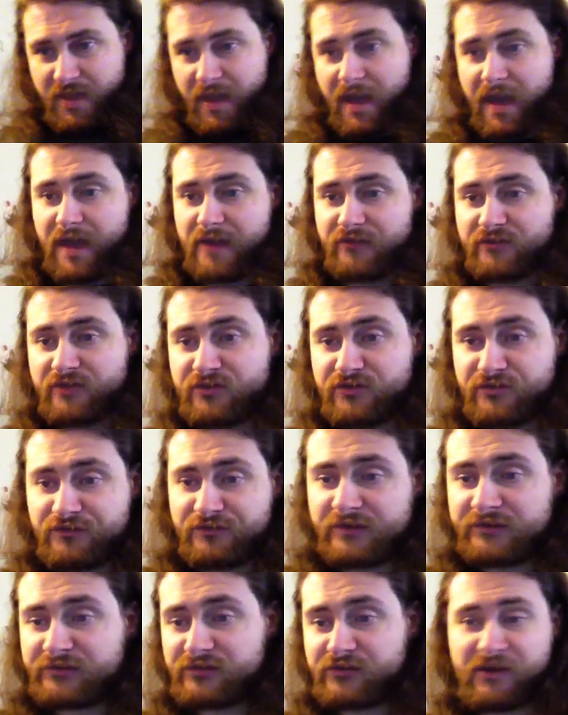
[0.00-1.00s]
And its
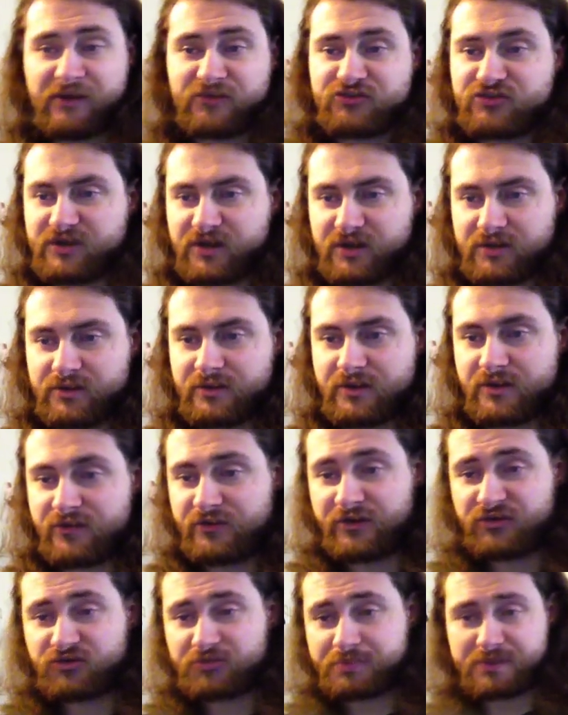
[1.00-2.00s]
effect is actually kind of is
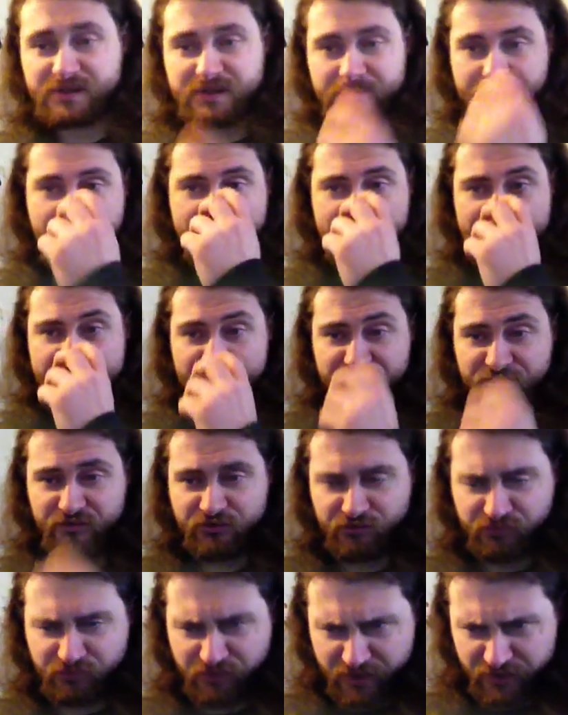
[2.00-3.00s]
actually pretty badass because
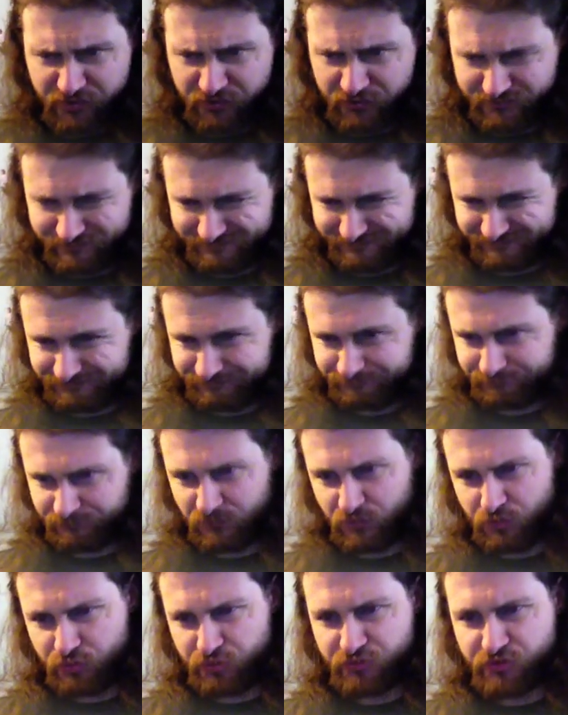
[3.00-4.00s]
it says,
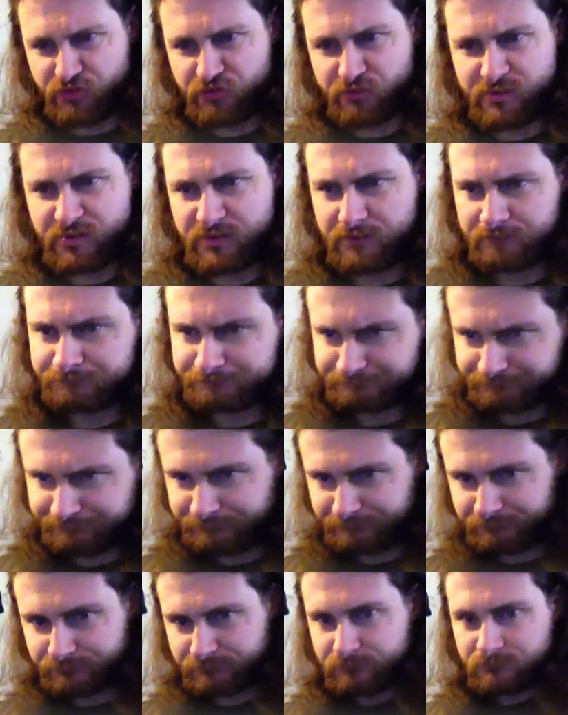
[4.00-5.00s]
ooh, excuse me
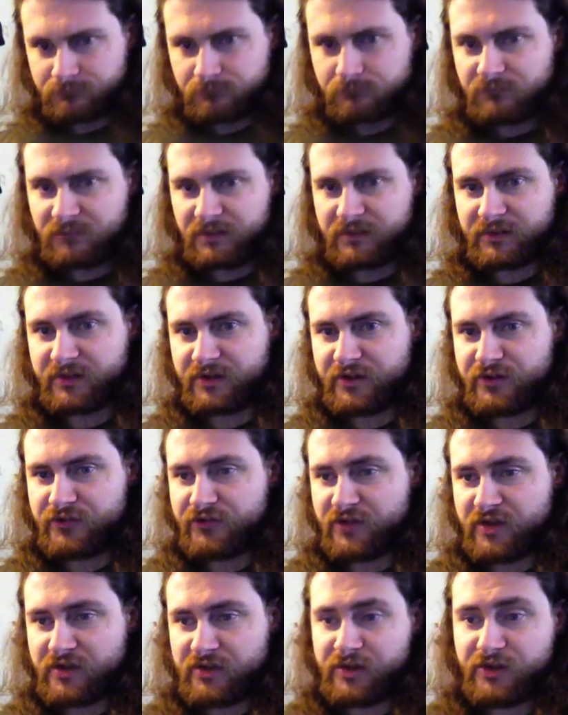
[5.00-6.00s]

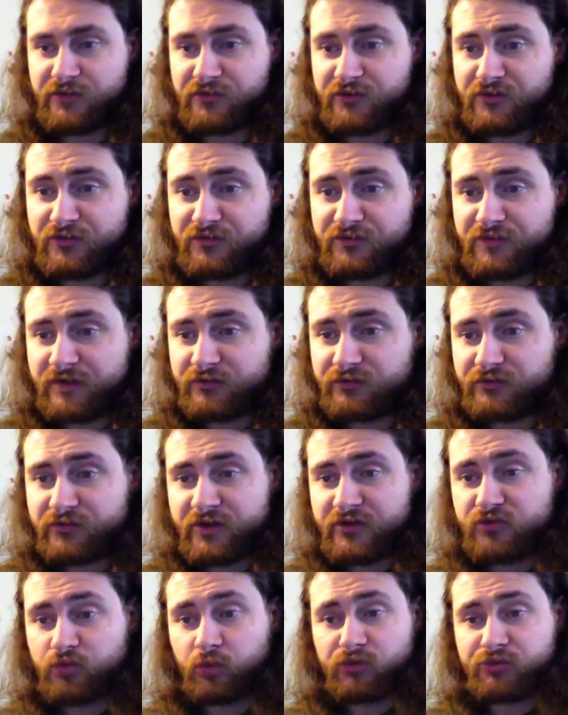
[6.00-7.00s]
because because its effect
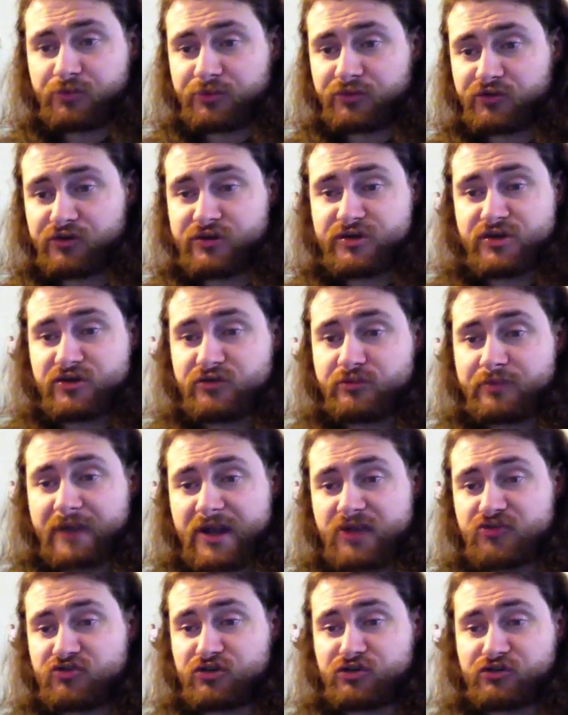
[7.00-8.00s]
says once per turn you can
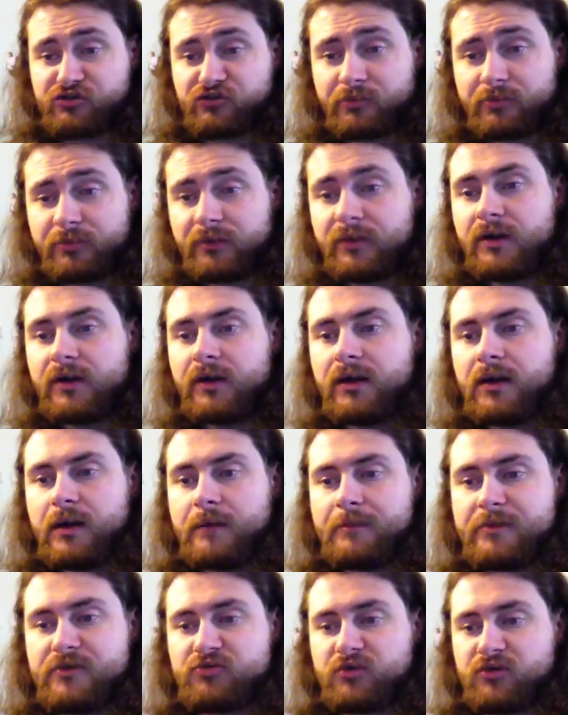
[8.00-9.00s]
banish a crystal
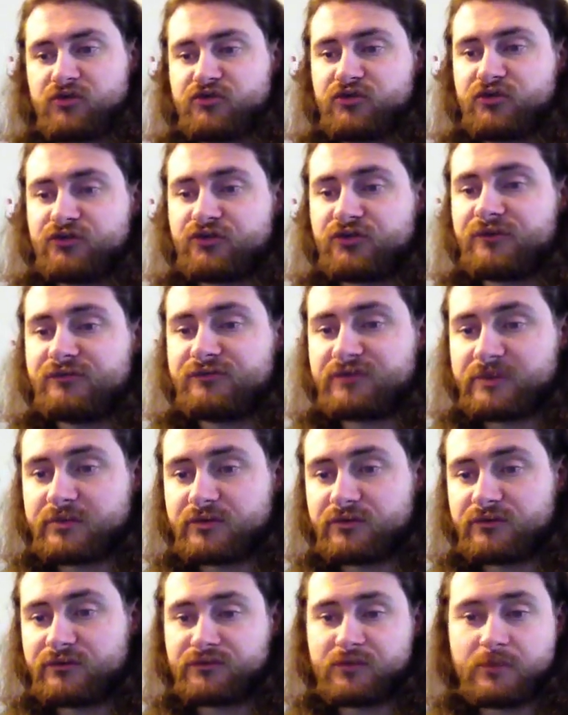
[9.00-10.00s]
beast monster from from
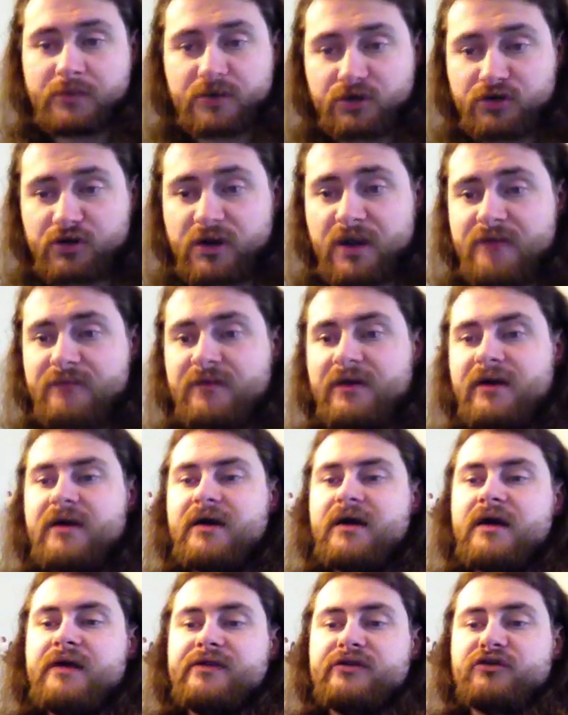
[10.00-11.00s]
your, from your grave.
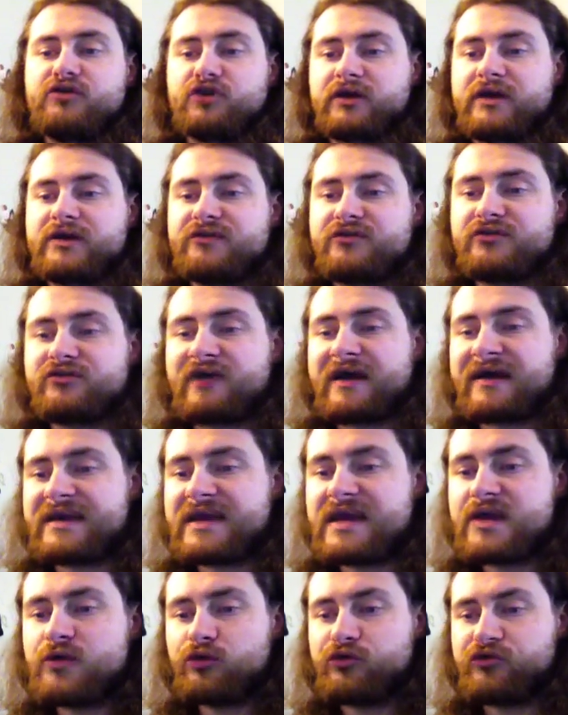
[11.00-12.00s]
The card gains attack
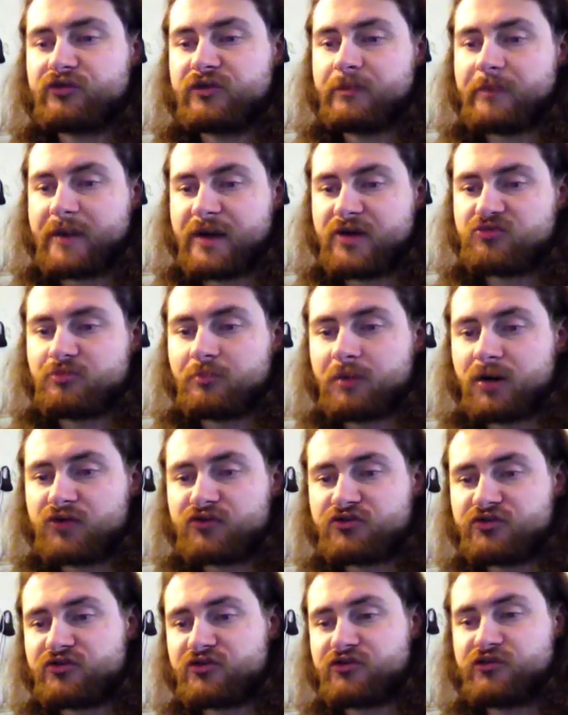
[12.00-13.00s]
equal to the banished
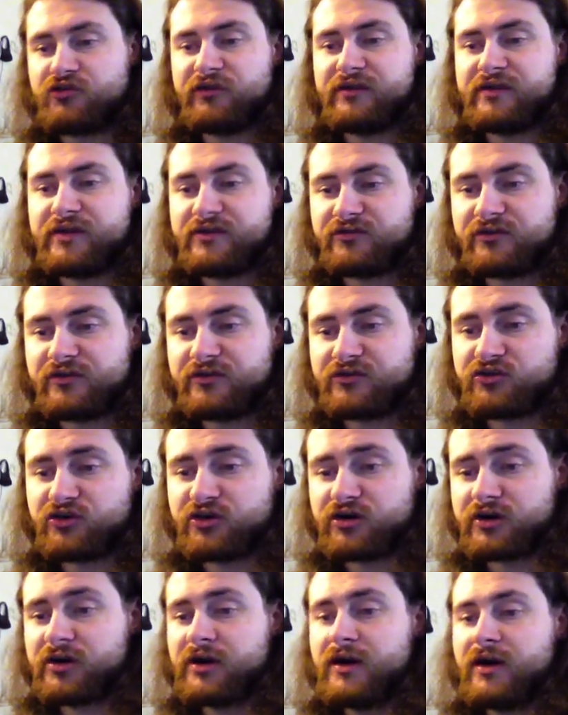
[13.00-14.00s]
monsters until the end of the
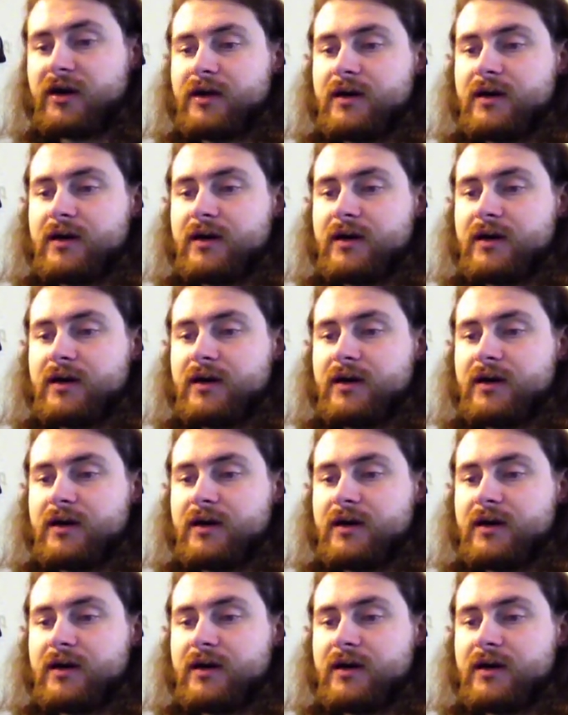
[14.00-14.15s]
turn.